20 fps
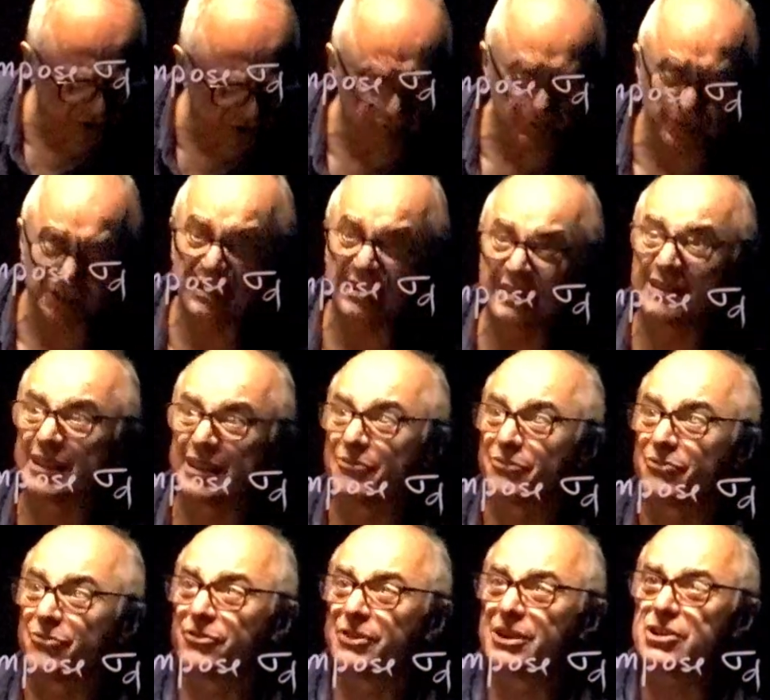be the
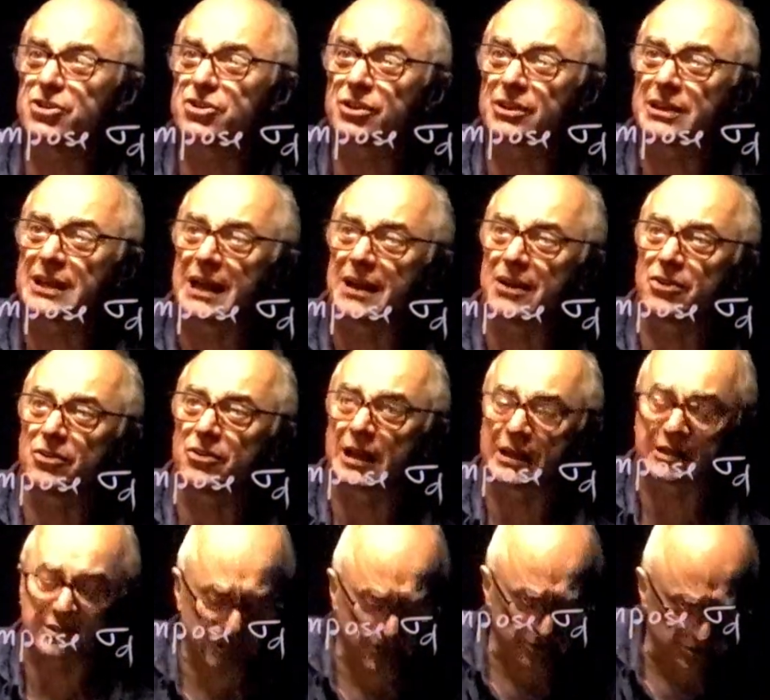friction angle
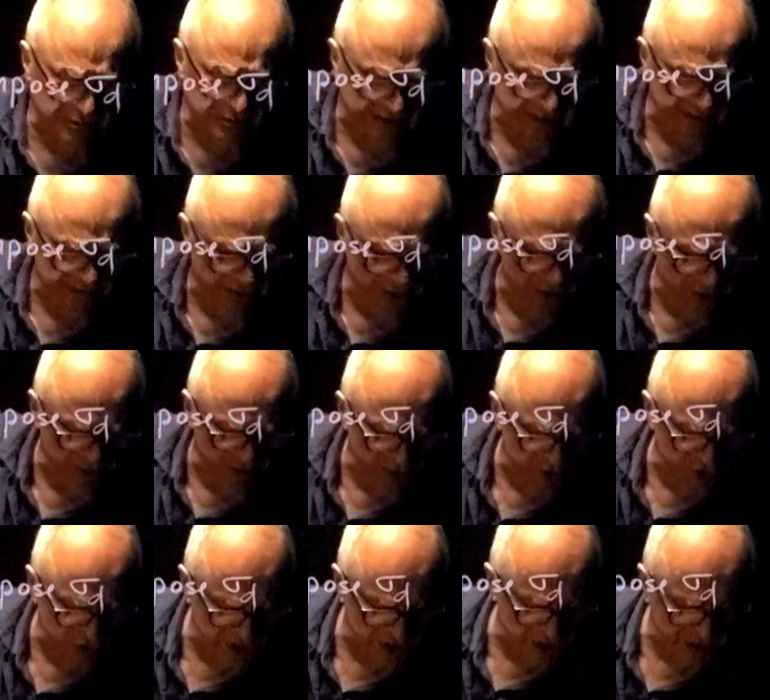at constant volume
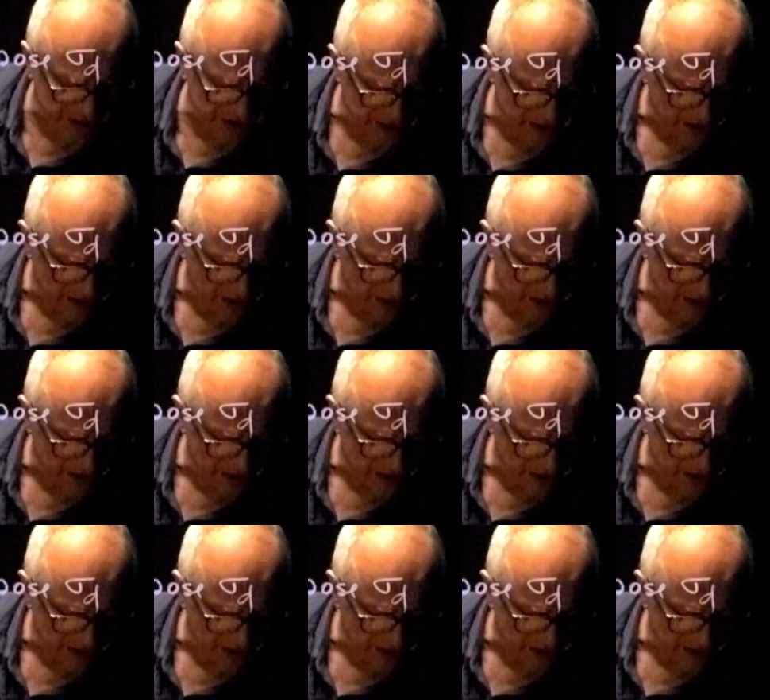shear,